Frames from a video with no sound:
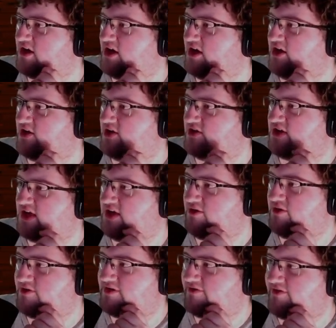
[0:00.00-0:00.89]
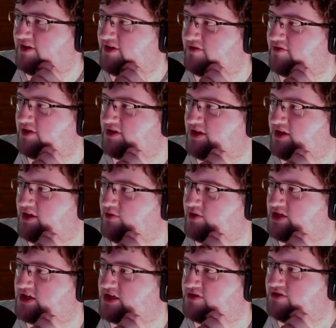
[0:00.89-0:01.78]
You see, he was defeated recently and
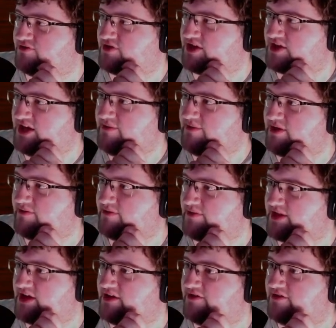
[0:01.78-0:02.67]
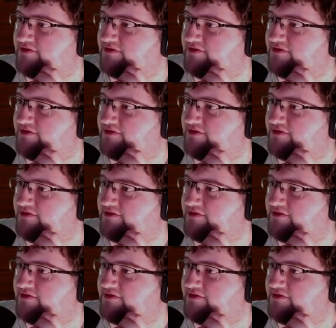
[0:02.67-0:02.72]
wishes to redeem himself.